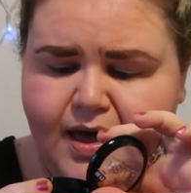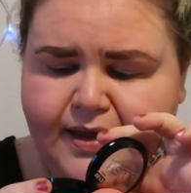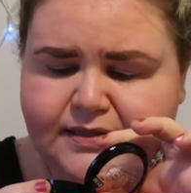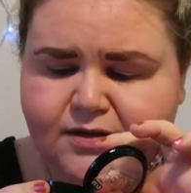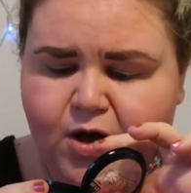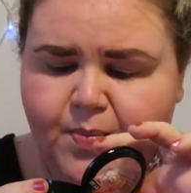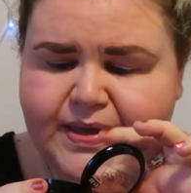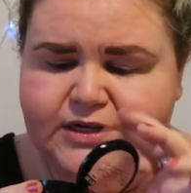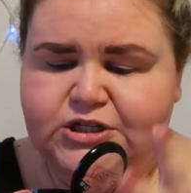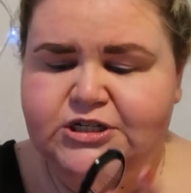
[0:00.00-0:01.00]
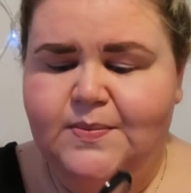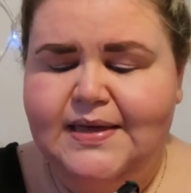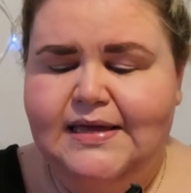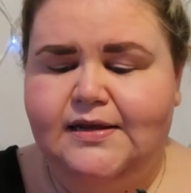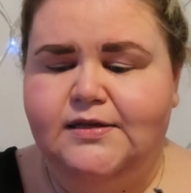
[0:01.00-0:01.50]
And it's got a bit of shimmer
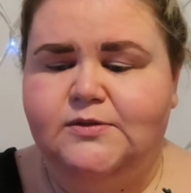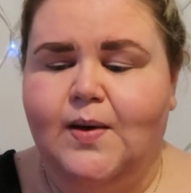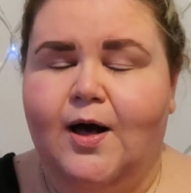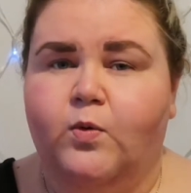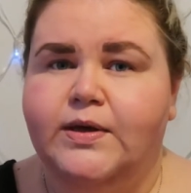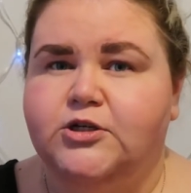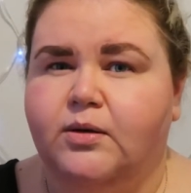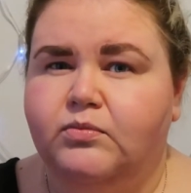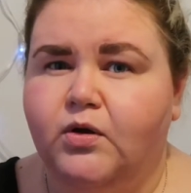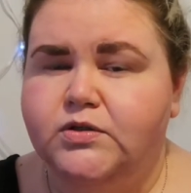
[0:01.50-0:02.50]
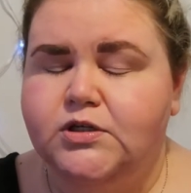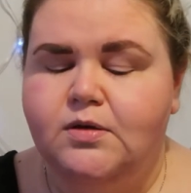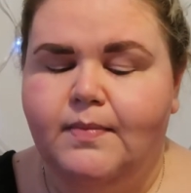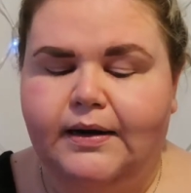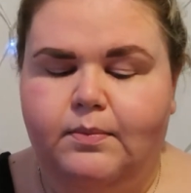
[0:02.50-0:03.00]
in it as well, which I'm not
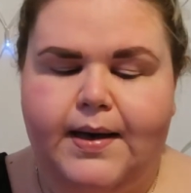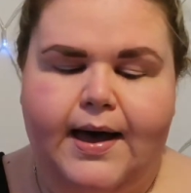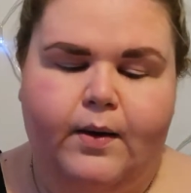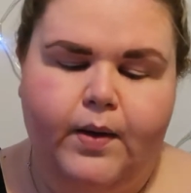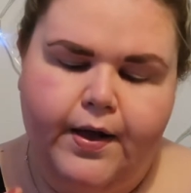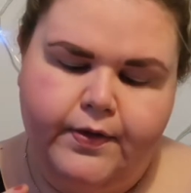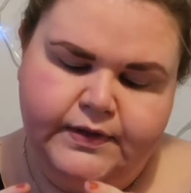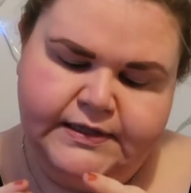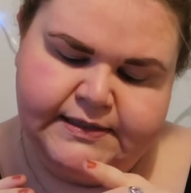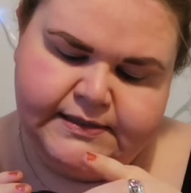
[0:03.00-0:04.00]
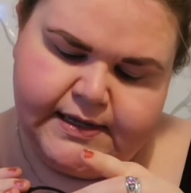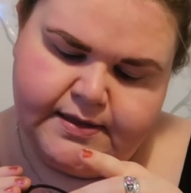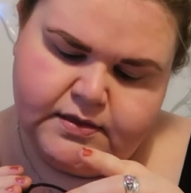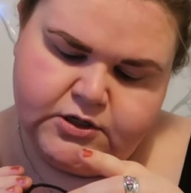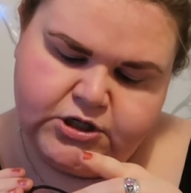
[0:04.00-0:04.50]
too mad about. This is
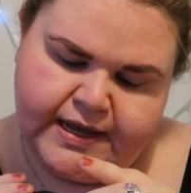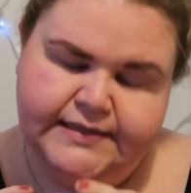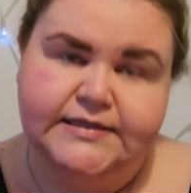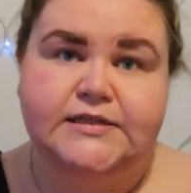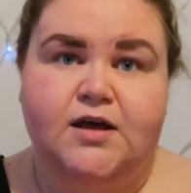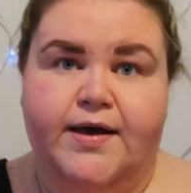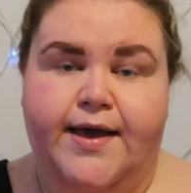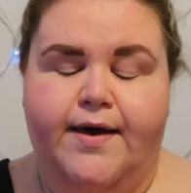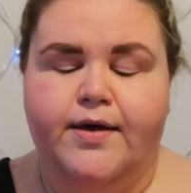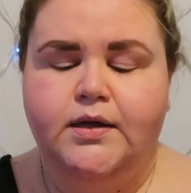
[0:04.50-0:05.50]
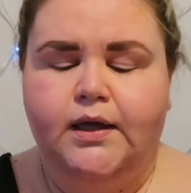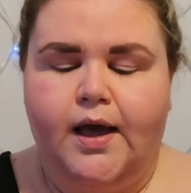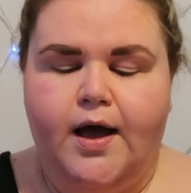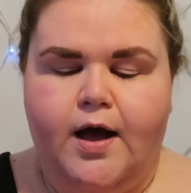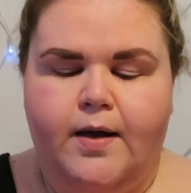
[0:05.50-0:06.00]
in the shade Desire,
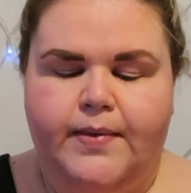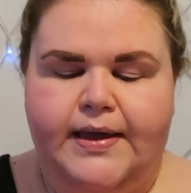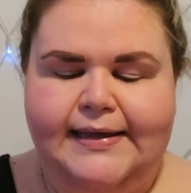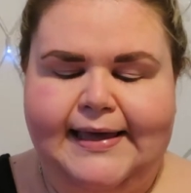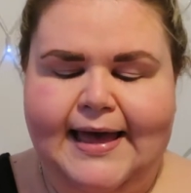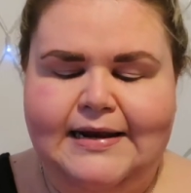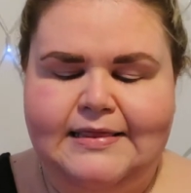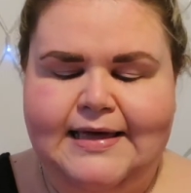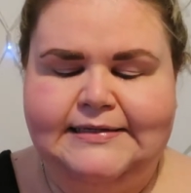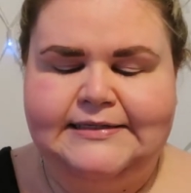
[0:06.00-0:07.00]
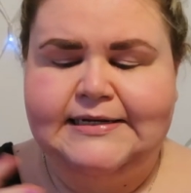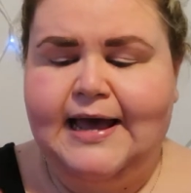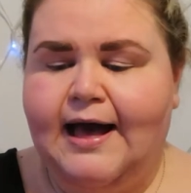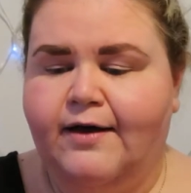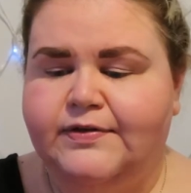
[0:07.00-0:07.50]
and again, they did
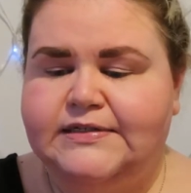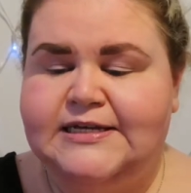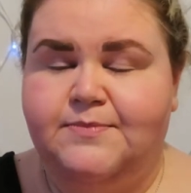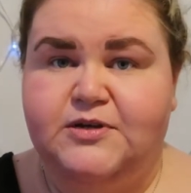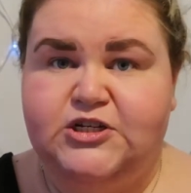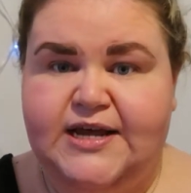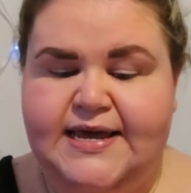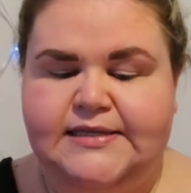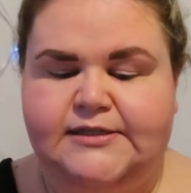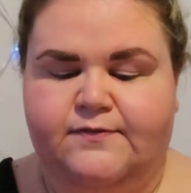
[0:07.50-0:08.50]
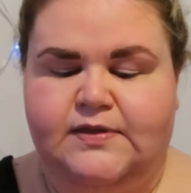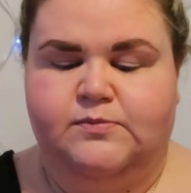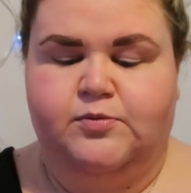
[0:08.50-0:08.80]
have deeper shades of this